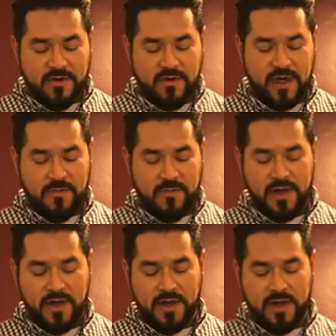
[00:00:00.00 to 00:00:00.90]

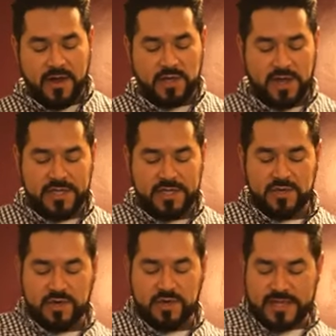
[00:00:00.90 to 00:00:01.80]
cranberry, and we're gonna try these
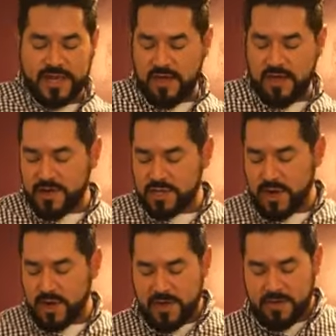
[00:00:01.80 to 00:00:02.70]
2 drinks out. We're gonna
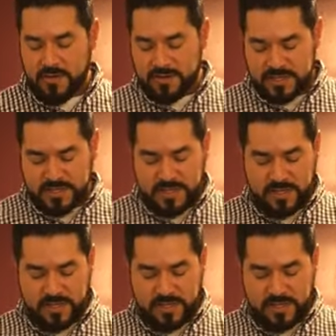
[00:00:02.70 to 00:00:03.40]
try them out. We're gonna see.